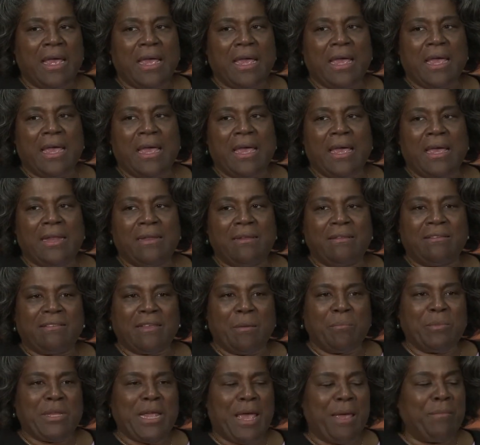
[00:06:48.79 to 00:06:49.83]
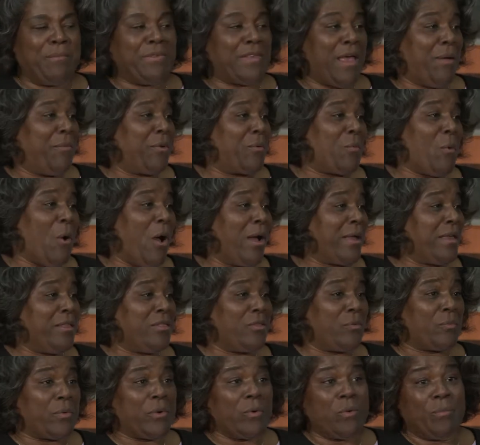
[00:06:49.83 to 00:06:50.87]
And sometimes I would walk in
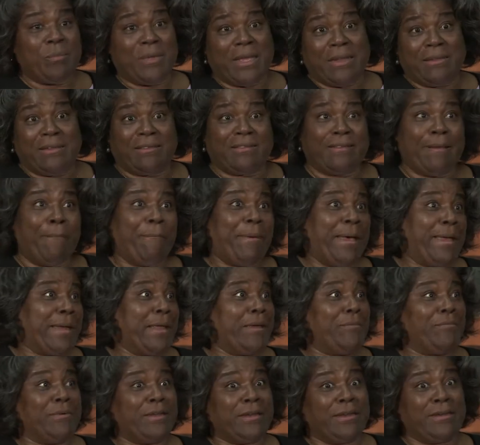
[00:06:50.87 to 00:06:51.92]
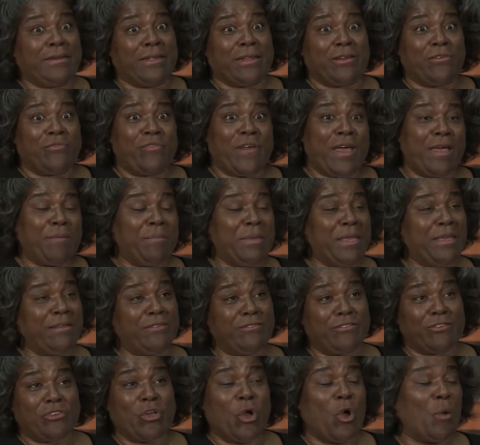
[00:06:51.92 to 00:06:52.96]
the room and somebody would identify me
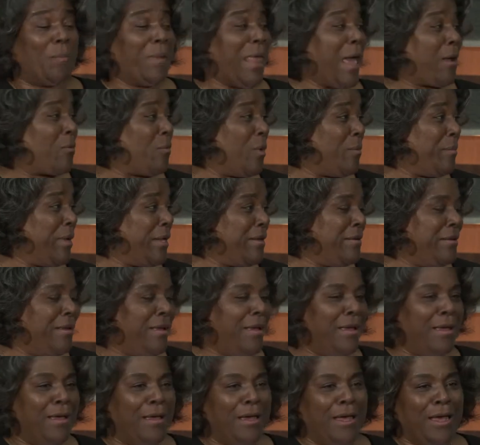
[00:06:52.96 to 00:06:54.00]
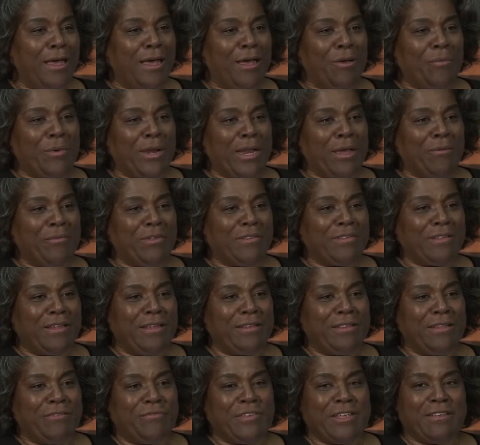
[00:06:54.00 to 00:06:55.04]
as a tall black woman uh, when I was
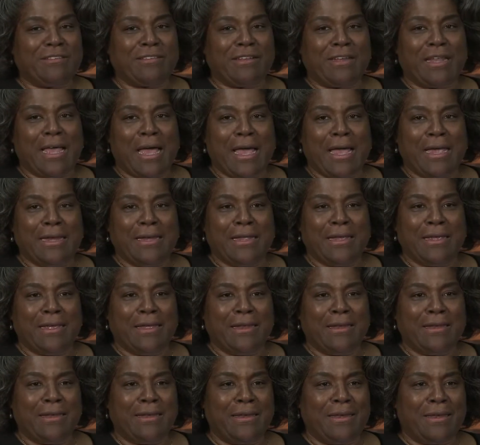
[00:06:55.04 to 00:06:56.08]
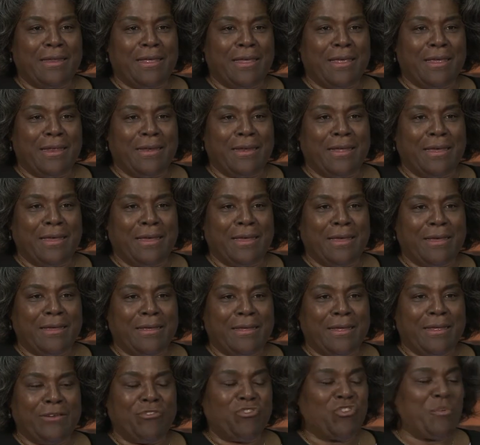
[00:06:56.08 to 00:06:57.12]
on the visa line in, in, uh,
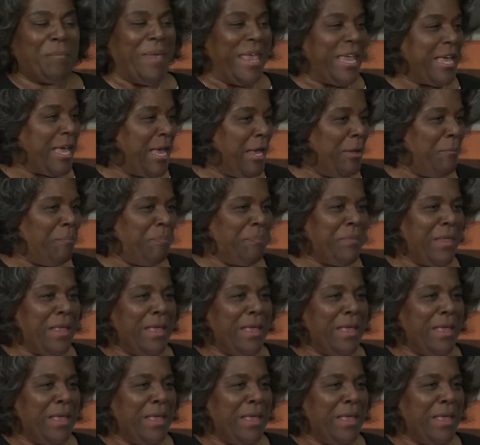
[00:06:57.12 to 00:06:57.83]
in Jamaica.